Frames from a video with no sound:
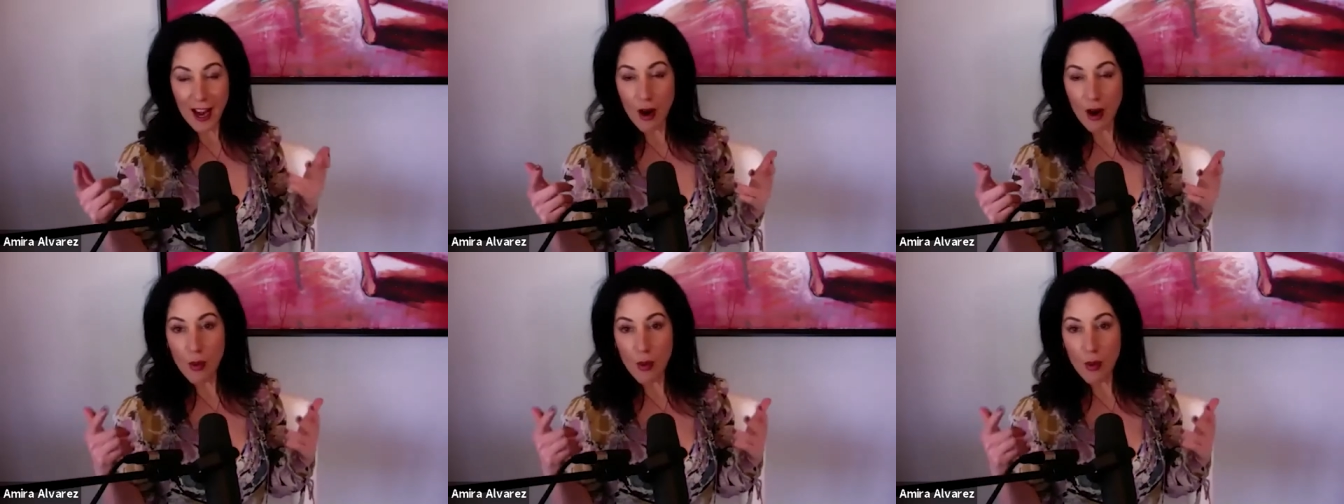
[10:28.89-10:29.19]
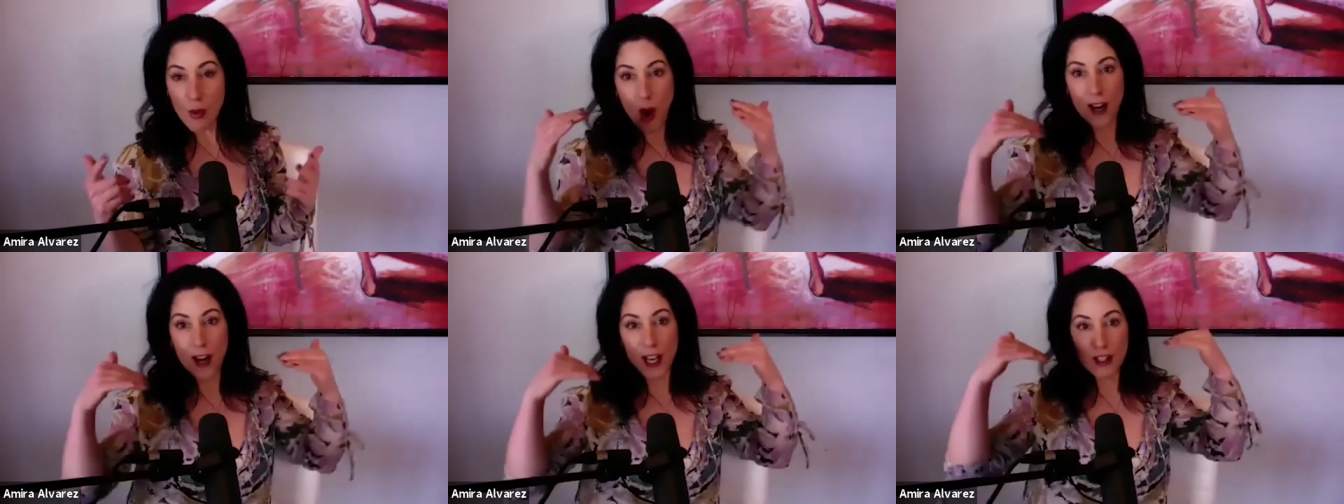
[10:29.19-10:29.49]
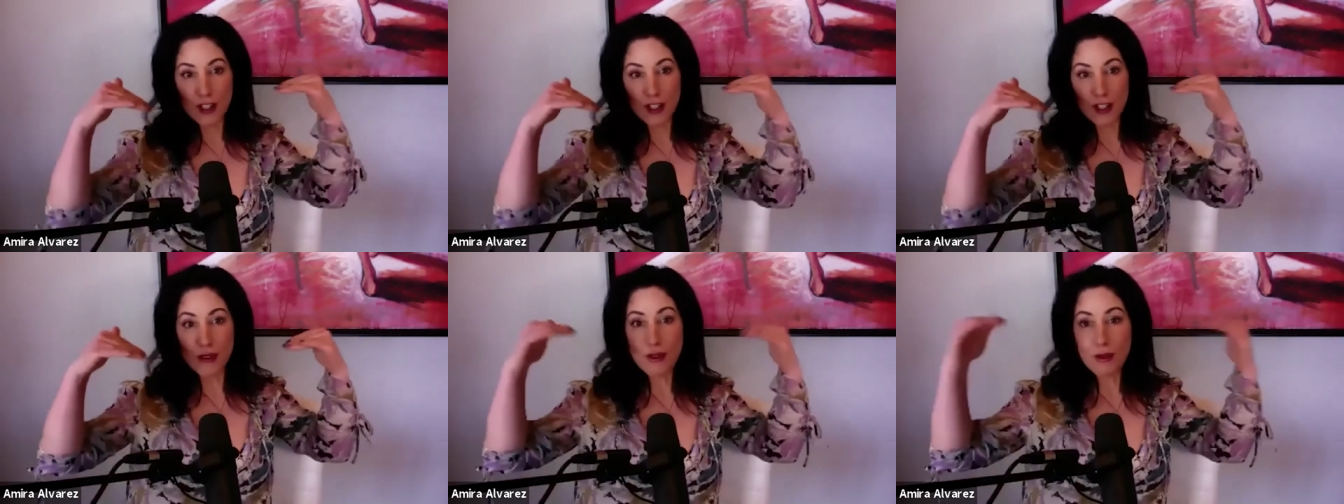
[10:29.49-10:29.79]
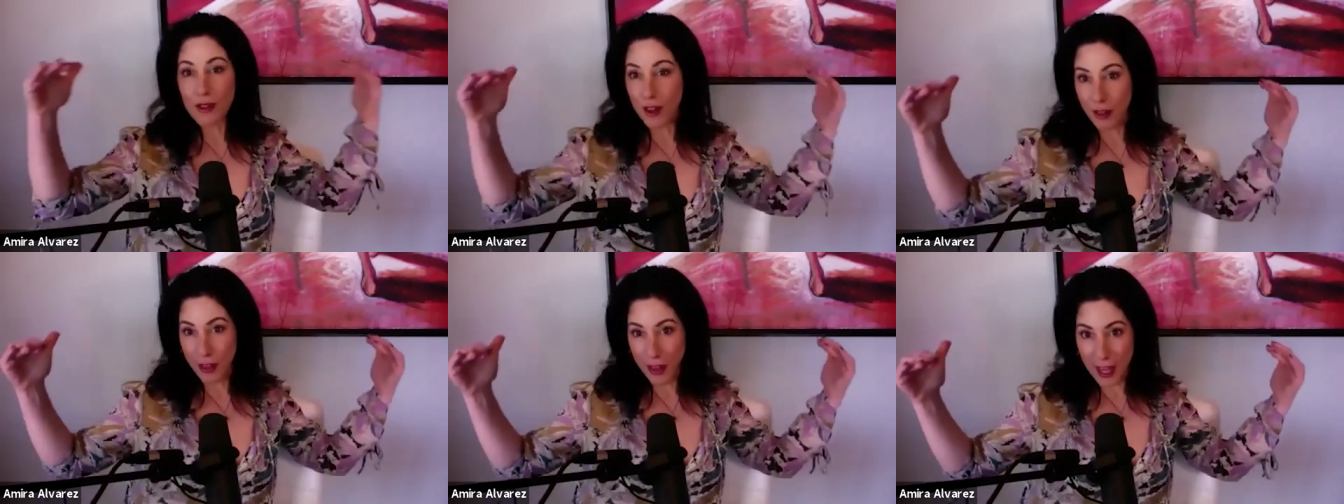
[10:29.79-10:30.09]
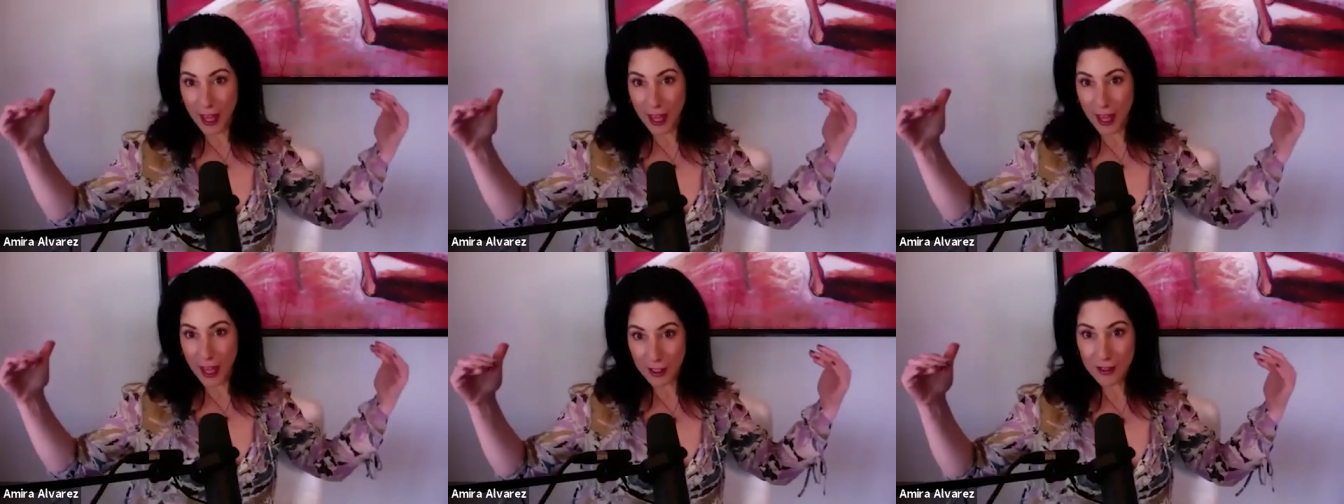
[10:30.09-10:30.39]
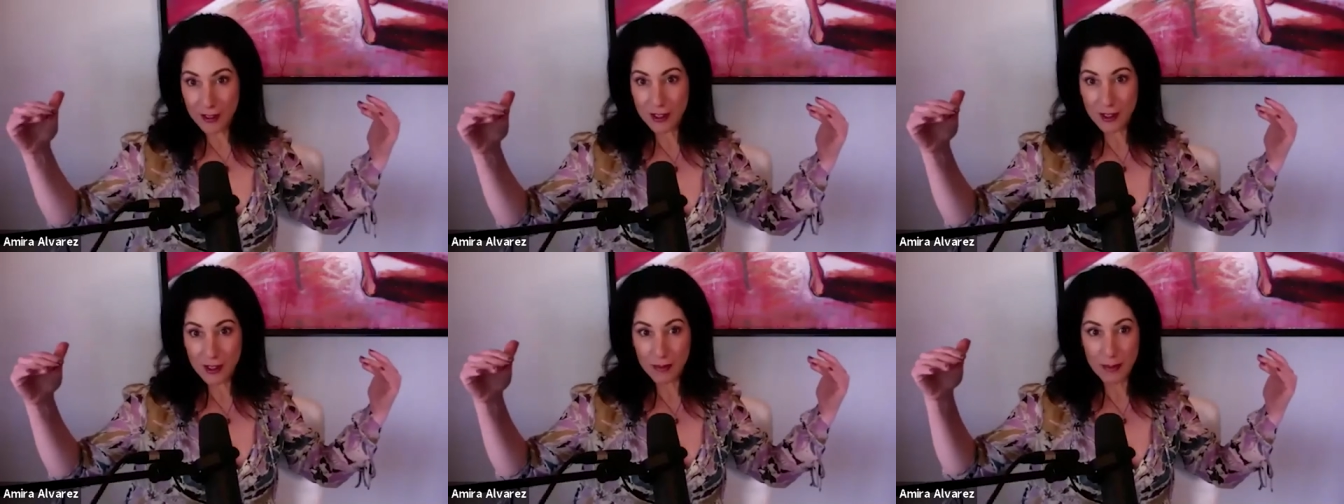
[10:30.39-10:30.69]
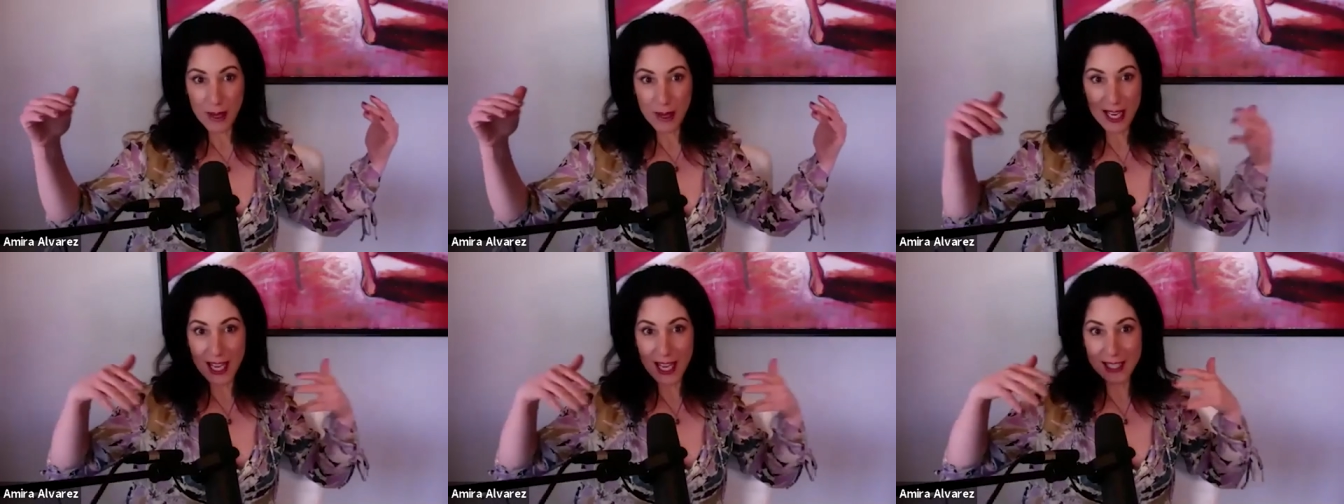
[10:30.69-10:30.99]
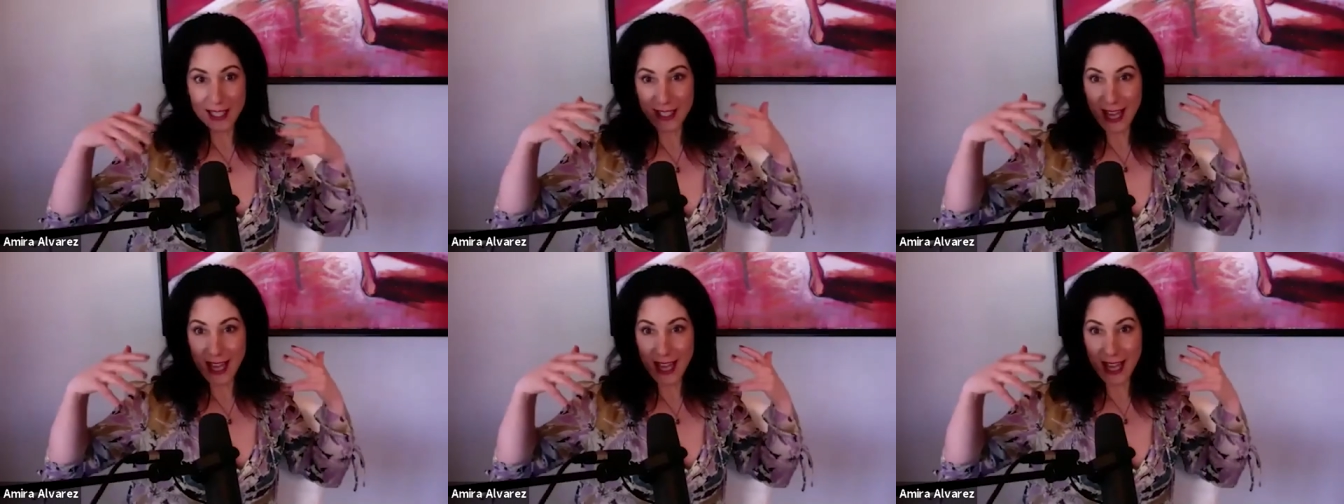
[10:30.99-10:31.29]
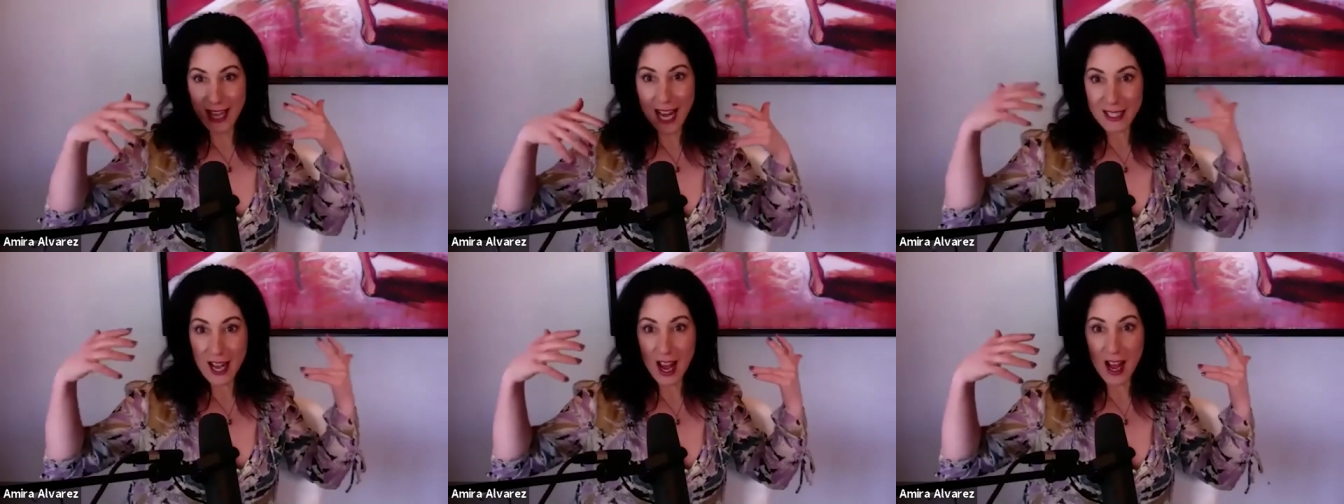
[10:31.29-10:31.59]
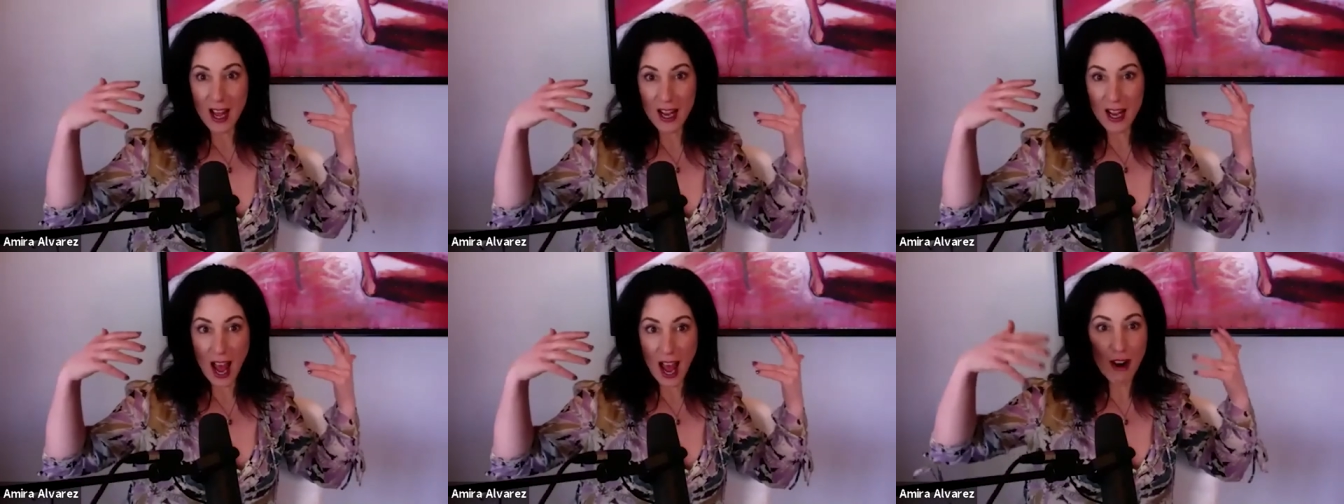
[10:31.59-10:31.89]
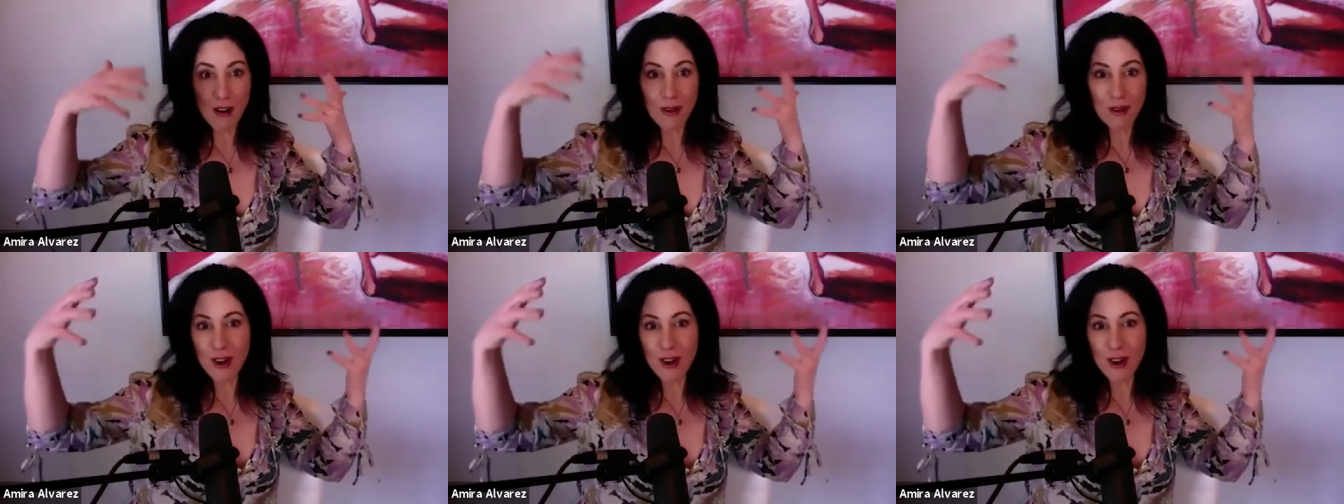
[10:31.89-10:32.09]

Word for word: I don't want to do the things because that's not,